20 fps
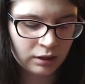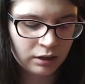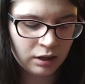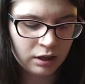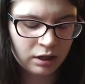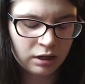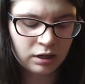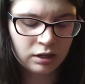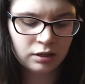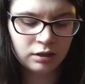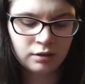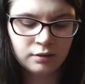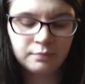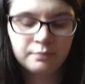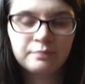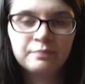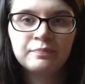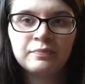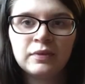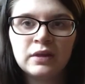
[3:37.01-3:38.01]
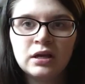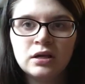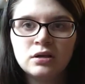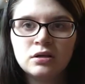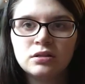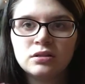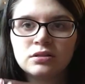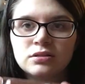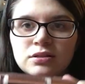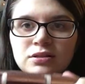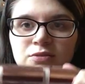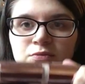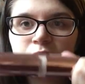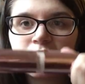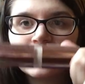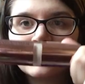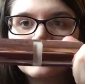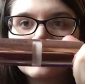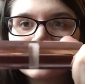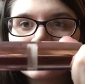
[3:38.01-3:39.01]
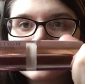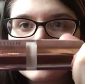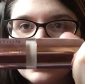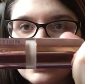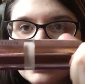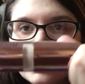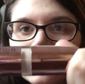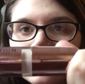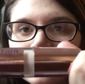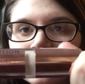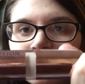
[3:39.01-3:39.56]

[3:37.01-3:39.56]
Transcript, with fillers: Um, this is what it looks like